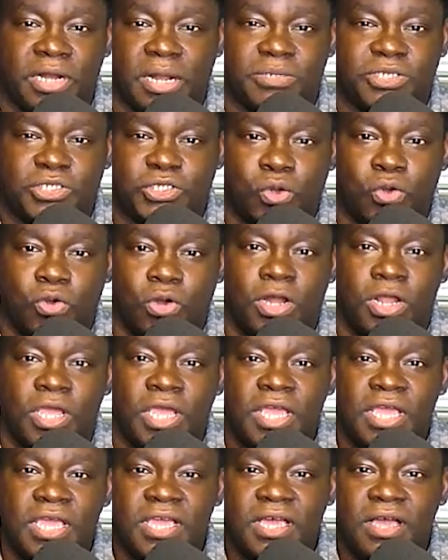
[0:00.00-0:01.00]
And I'm sure
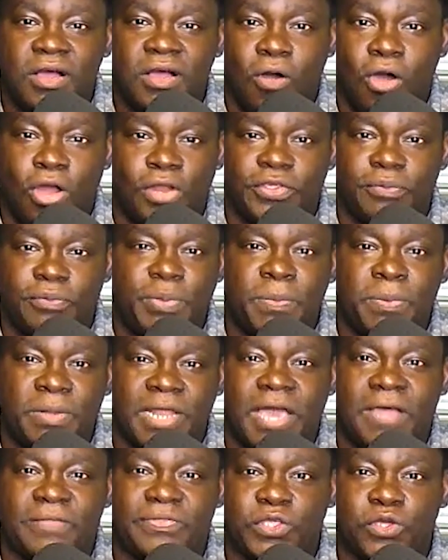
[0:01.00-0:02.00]
all of the
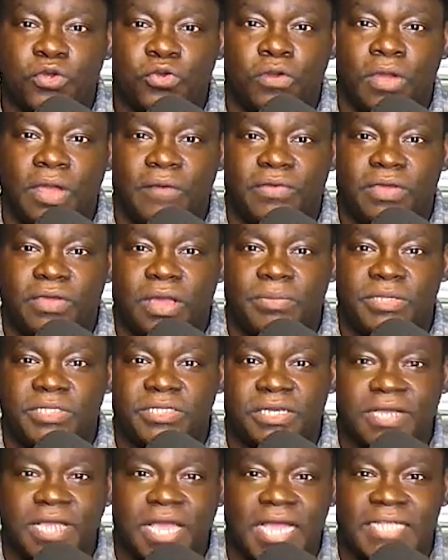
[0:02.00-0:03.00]
people out there who have come
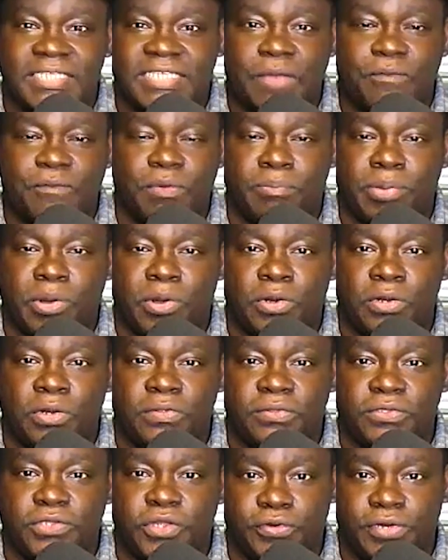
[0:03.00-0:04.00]
into contact with Bert
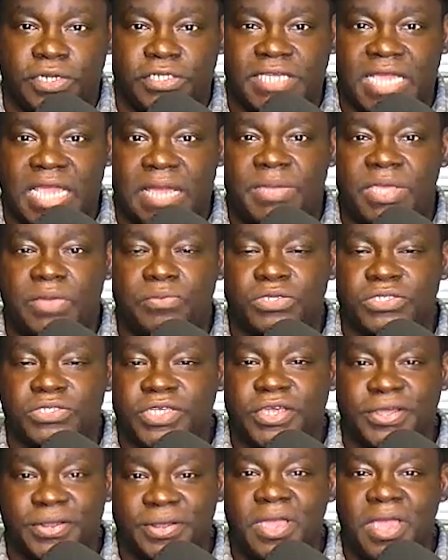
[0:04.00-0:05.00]
during the time he was
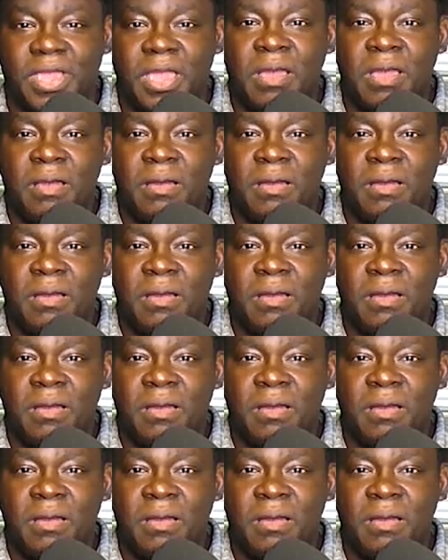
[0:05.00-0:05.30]
here